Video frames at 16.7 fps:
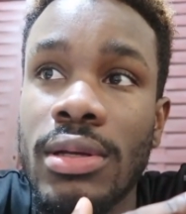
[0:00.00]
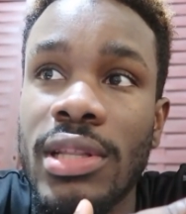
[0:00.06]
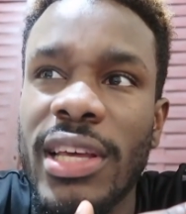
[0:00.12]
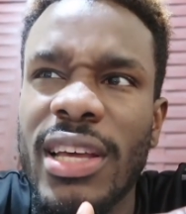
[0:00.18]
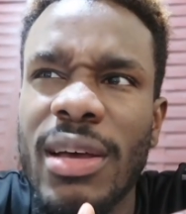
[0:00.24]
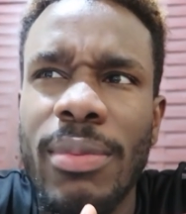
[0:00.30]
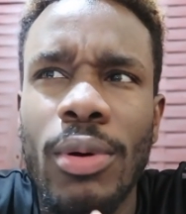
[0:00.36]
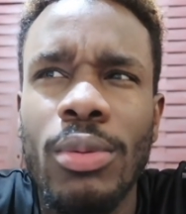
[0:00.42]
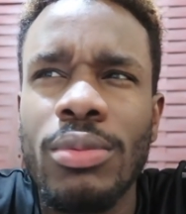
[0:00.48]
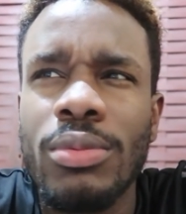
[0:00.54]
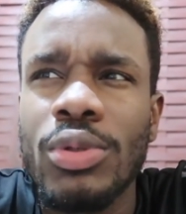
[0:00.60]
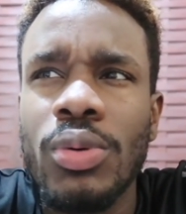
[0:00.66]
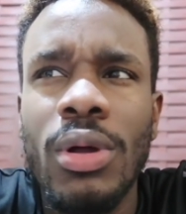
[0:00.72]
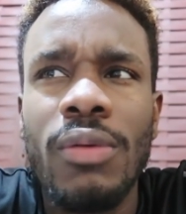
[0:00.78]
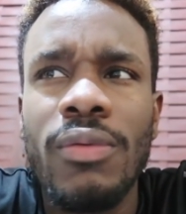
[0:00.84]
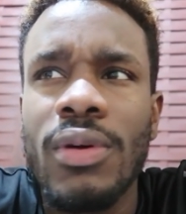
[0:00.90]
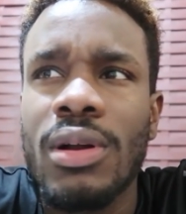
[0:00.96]
like about
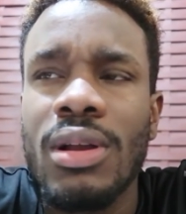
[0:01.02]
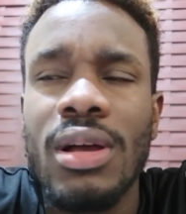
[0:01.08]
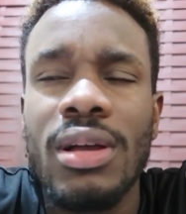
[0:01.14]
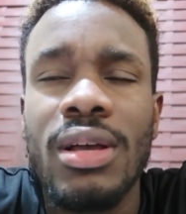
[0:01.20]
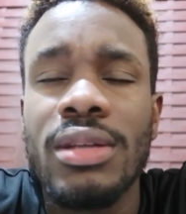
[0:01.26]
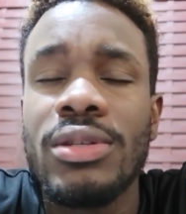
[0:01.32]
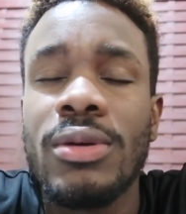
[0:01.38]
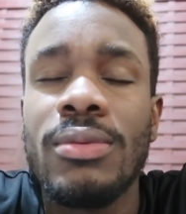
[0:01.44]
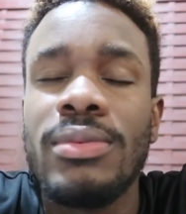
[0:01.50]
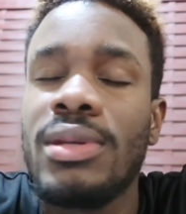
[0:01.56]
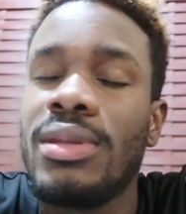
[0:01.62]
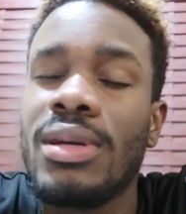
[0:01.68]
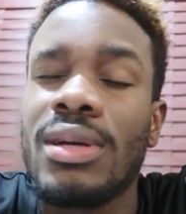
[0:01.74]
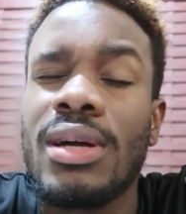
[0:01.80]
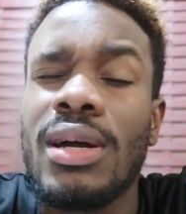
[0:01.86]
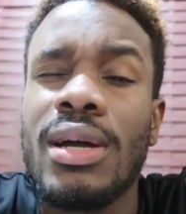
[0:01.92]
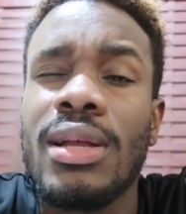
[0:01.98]
12 o'clock, I jumped in
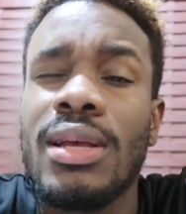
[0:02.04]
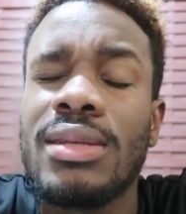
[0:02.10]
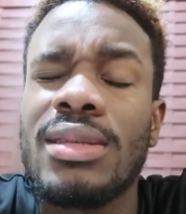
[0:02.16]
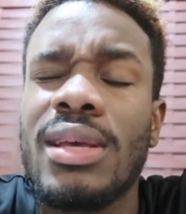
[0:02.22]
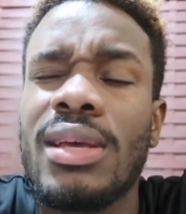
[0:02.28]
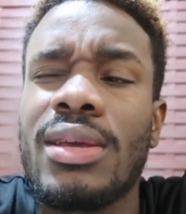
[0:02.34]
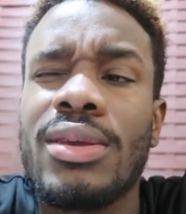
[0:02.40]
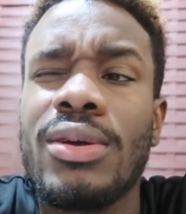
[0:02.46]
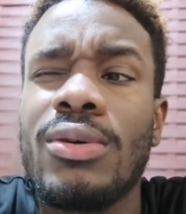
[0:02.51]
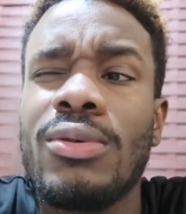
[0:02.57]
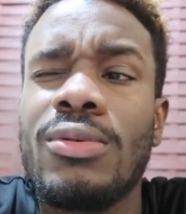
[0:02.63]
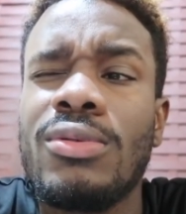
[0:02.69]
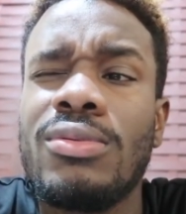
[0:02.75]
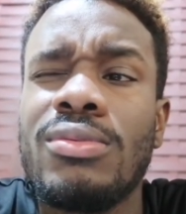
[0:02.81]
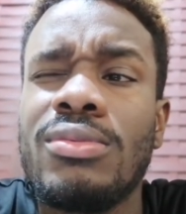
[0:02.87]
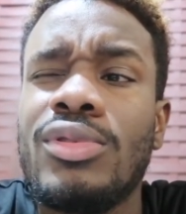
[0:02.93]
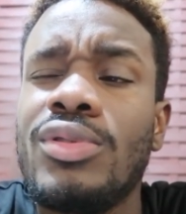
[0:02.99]
the car. I was like,
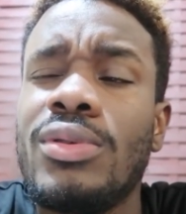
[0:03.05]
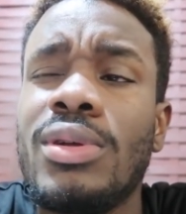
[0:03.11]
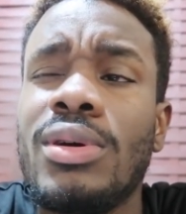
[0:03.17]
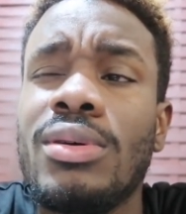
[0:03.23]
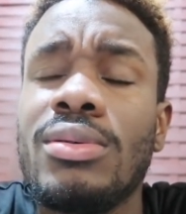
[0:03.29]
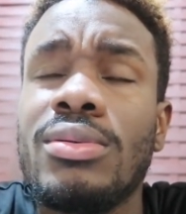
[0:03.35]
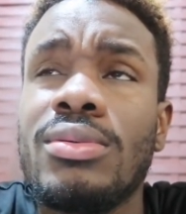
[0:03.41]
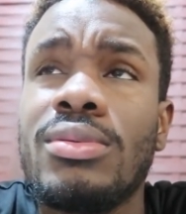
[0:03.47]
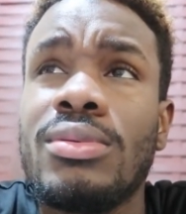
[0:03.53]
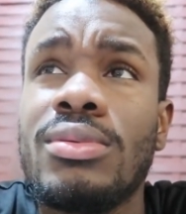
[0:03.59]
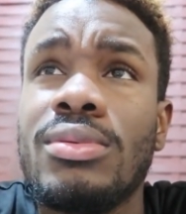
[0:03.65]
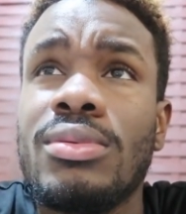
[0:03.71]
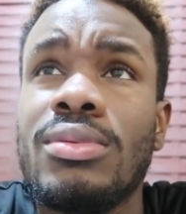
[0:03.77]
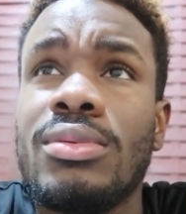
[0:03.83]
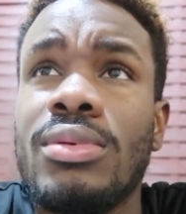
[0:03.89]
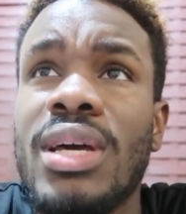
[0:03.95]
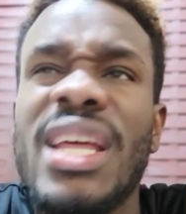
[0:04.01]
yo, Judah.
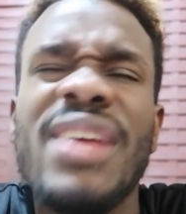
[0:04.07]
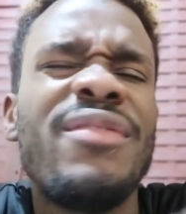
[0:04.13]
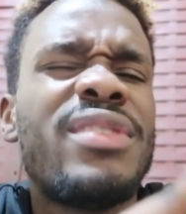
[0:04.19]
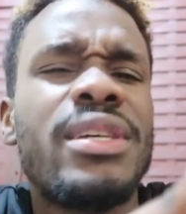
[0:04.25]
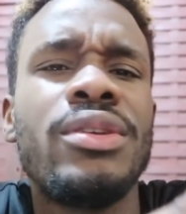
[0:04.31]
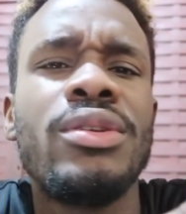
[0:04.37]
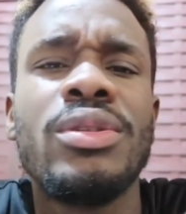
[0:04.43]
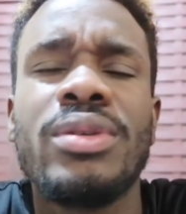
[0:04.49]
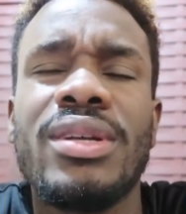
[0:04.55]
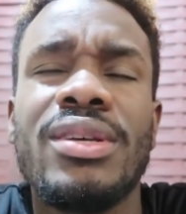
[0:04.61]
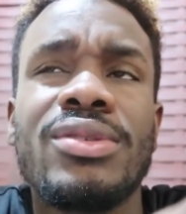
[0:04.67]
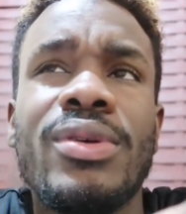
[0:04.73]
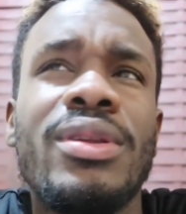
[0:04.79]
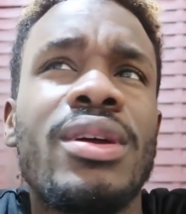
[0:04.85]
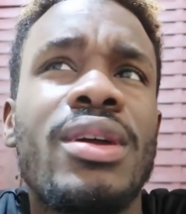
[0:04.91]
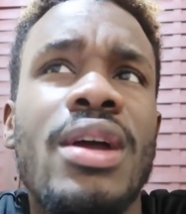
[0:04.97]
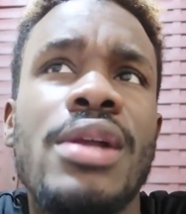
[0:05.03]
I didn't send it to her. I was
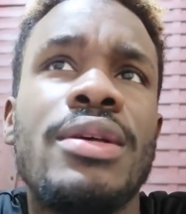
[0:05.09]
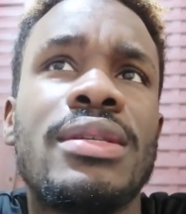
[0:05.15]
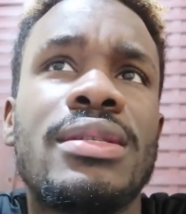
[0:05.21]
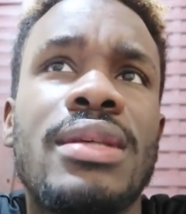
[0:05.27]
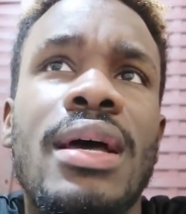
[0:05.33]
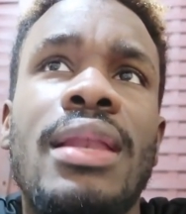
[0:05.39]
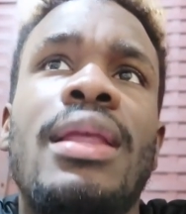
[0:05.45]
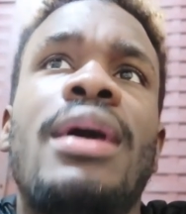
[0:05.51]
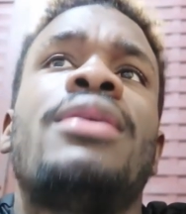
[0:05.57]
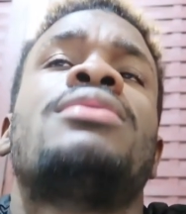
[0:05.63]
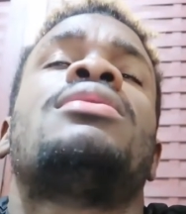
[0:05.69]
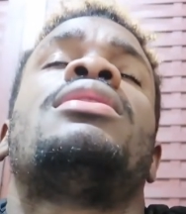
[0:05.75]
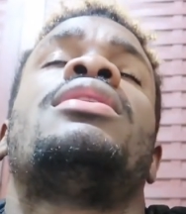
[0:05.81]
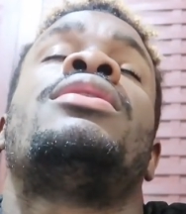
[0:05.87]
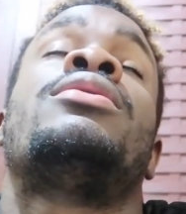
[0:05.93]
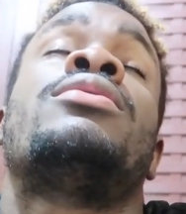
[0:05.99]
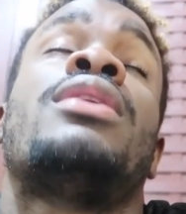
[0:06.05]
going to kind of start. I just
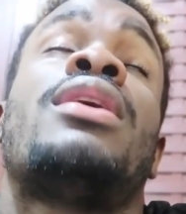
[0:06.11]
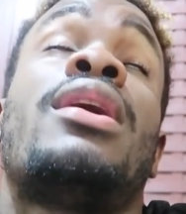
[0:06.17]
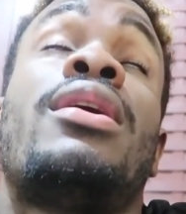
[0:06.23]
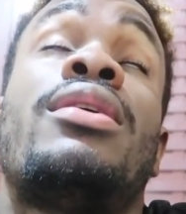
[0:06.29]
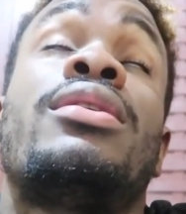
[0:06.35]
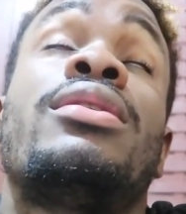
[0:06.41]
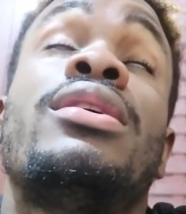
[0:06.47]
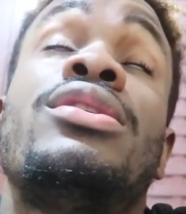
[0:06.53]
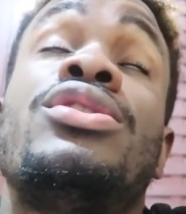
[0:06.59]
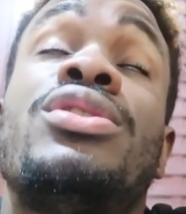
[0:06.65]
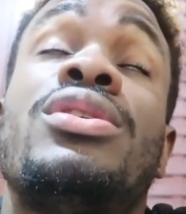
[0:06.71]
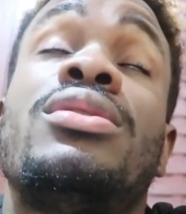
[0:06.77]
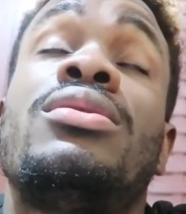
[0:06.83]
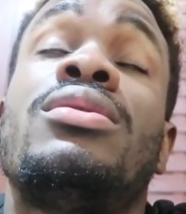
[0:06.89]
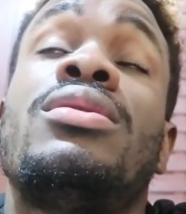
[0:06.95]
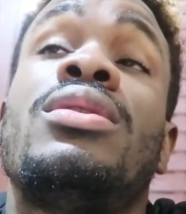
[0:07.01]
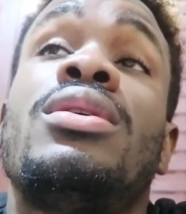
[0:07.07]
laid on. I had on an
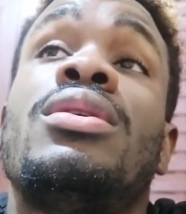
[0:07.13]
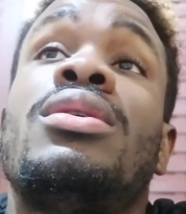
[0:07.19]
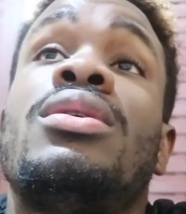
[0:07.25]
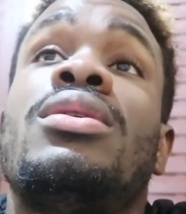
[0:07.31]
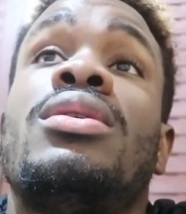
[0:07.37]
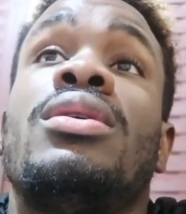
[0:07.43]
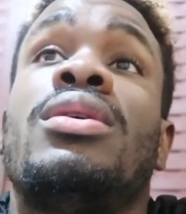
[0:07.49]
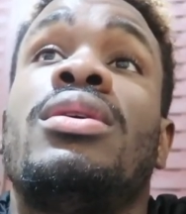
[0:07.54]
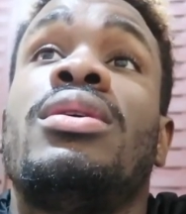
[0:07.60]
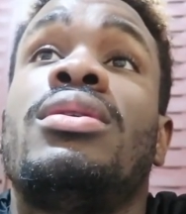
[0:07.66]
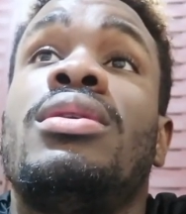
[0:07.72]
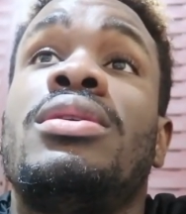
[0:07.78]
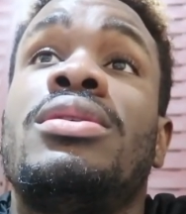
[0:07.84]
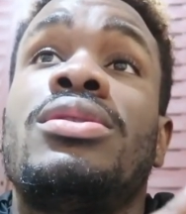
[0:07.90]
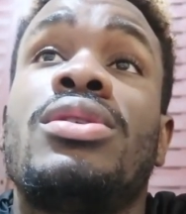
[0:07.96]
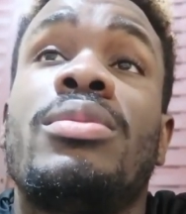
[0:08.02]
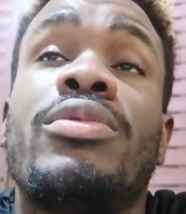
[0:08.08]
engine.
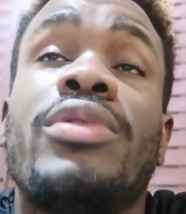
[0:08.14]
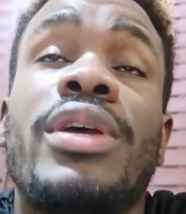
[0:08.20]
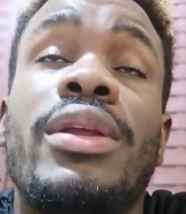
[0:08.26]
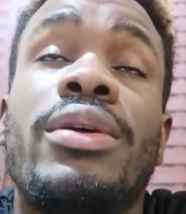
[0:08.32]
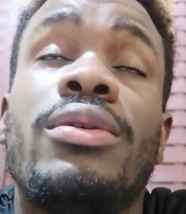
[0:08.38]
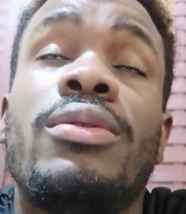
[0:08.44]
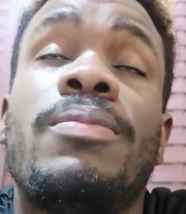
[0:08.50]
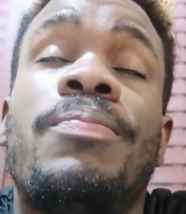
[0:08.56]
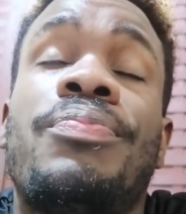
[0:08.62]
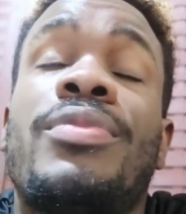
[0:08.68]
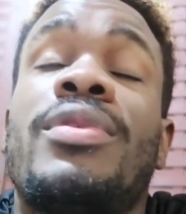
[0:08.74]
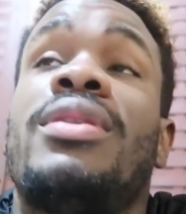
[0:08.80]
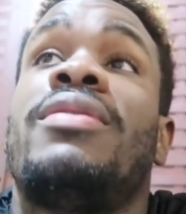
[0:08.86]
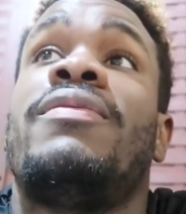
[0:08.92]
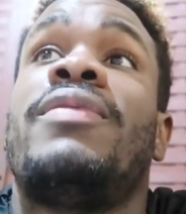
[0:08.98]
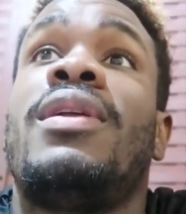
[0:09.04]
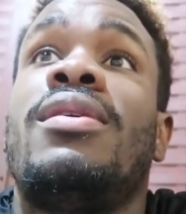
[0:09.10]
This is some radio.
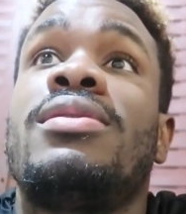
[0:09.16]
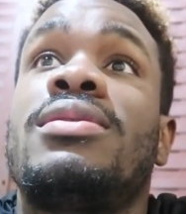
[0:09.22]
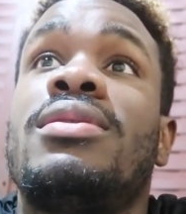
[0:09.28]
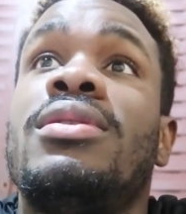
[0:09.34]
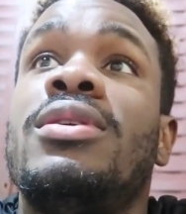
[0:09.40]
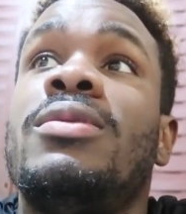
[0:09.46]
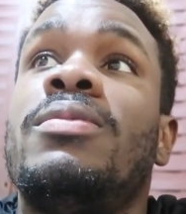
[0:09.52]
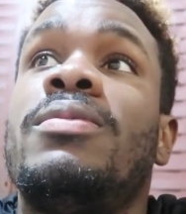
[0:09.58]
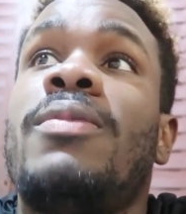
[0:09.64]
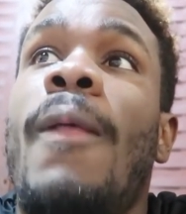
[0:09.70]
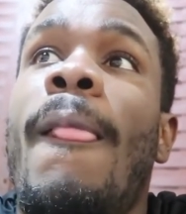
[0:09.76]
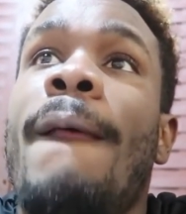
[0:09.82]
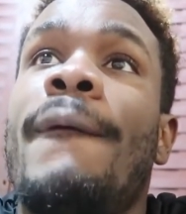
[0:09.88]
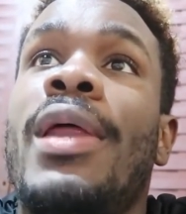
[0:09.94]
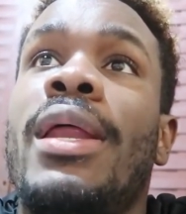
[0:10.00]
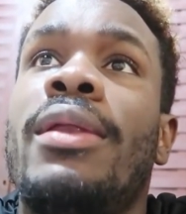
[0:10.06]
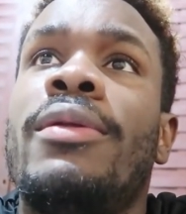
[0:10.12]
And I fell asleep.
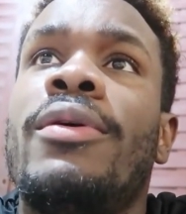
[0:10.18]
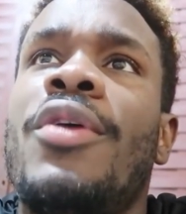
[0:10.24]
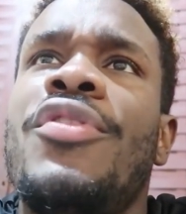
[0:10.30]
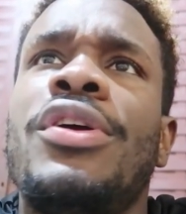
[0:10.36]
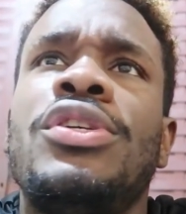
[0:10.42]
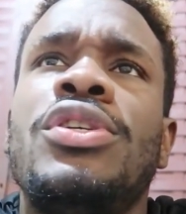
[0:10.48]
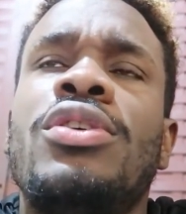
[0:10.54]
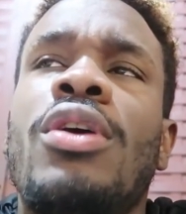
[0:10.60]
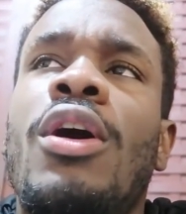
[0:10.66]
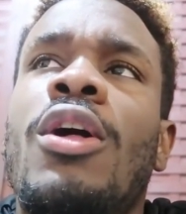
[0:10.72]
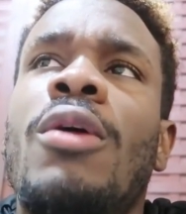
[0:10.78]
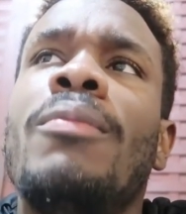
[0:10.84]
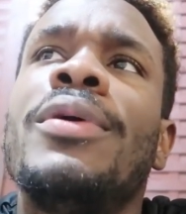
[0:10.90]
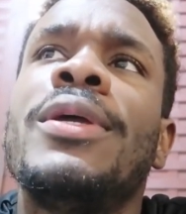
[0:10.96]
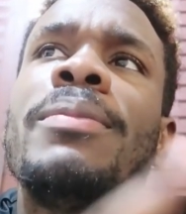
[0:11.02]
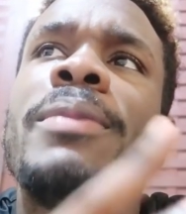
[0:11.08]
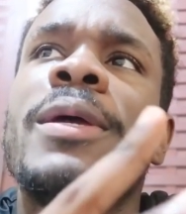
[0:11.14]
And then I think she
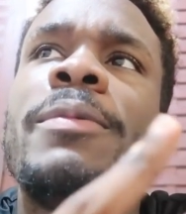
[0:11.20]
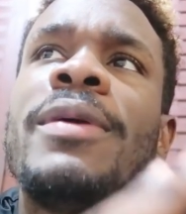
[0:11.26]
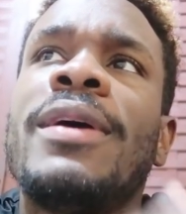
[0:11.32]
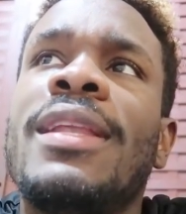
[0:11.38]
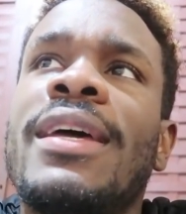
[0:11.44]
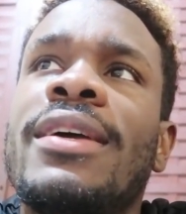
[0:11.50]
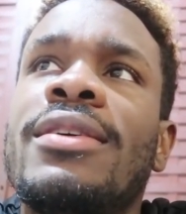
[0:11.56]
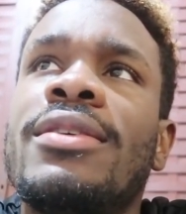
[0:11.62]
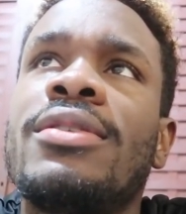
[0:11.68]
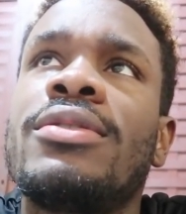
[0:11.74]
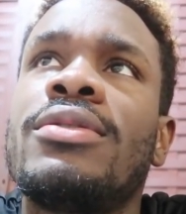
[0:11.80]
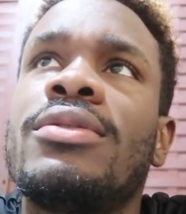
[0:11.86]
called me maybe at like